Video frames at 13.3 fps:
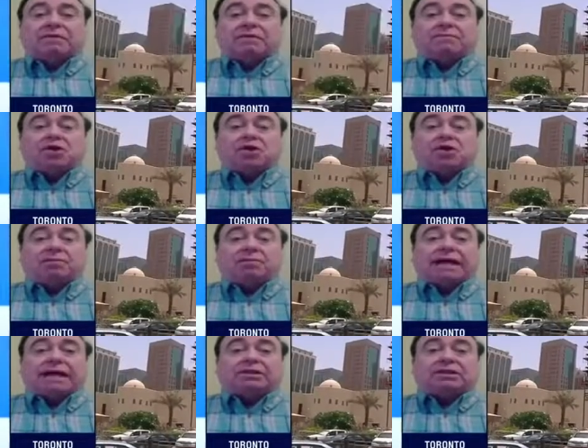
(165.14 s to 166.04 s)
of human
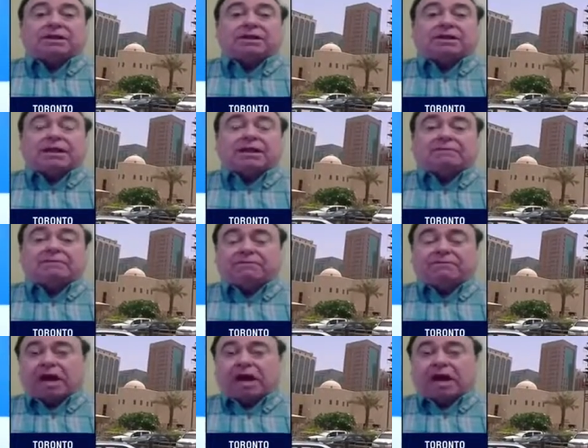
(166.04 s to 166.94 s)
rights and
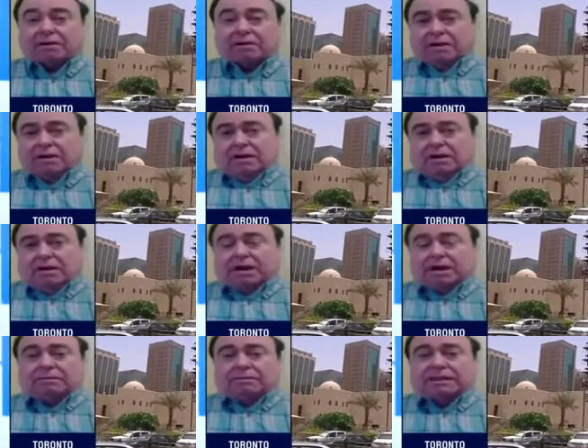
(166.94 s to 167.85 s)
have not
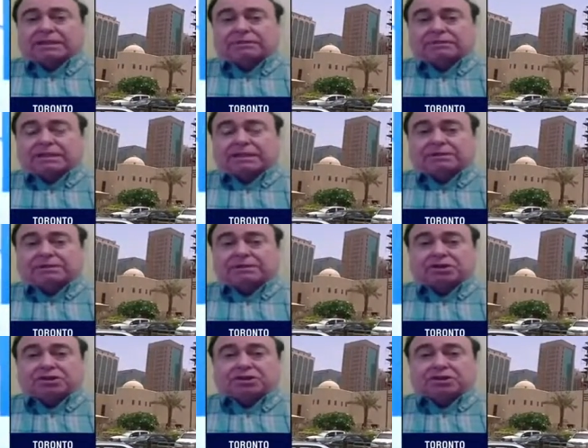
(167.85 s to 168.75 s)
brought themselves
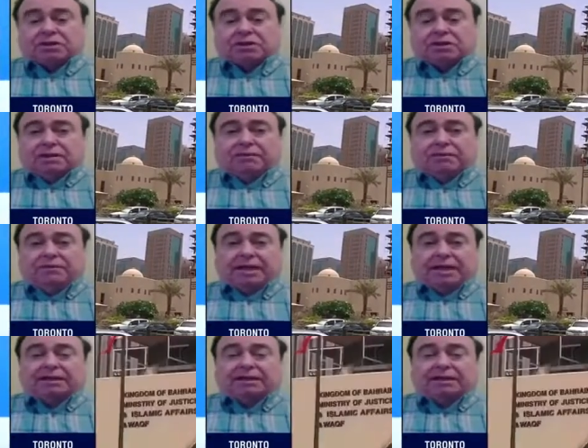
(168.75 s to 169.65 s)
subject to
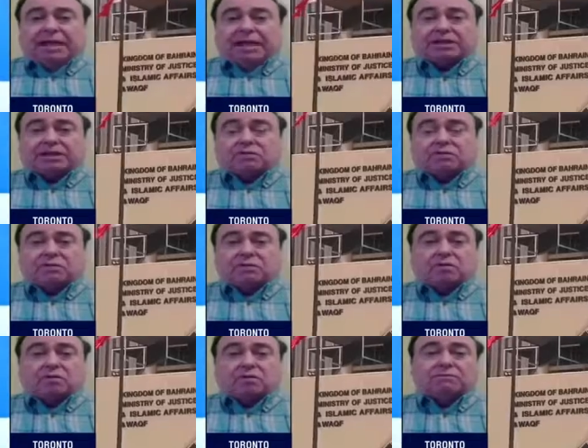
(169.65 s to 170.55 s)
the International
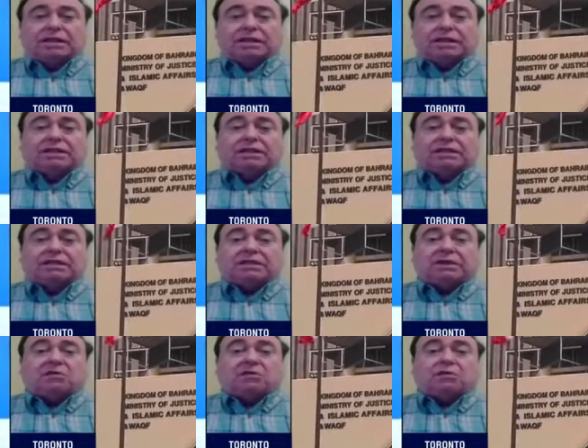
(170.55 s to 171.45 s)
Criminal Court of Justice. But
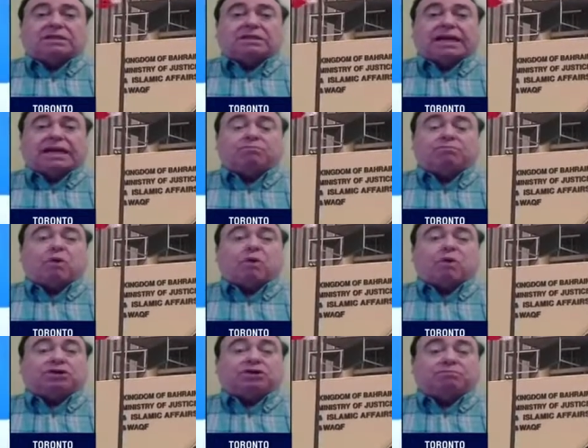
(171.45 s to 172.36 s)
of course, they
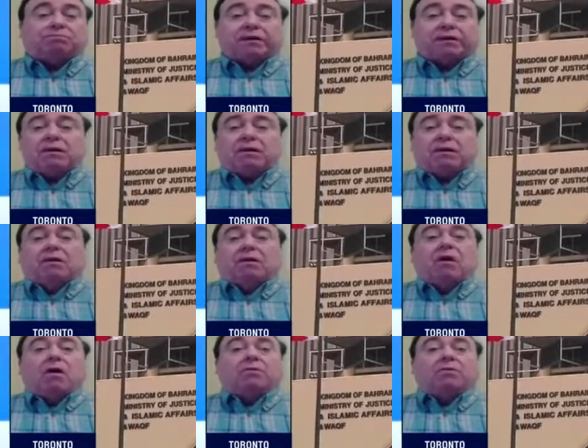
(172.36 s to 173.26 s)
want to put
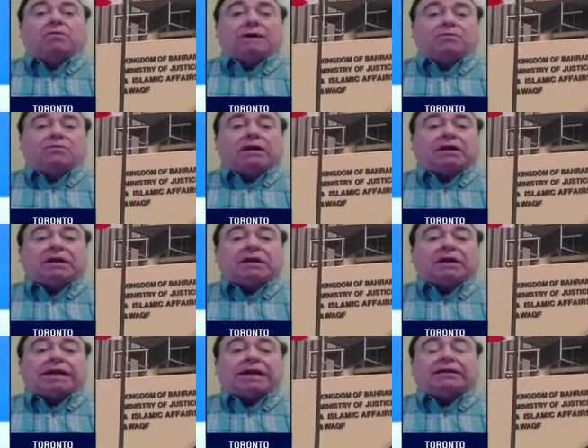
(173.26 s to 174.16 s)
all the people they don't
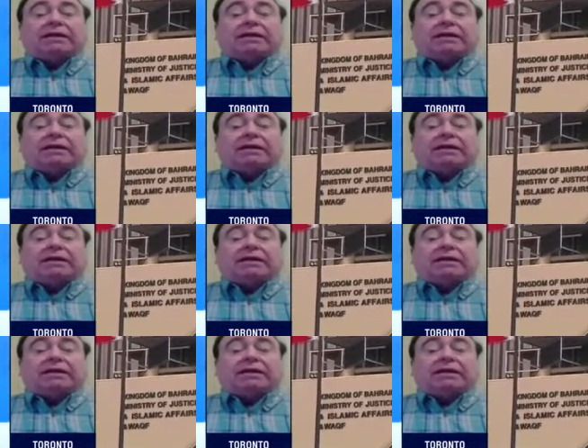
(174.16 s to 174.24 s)
like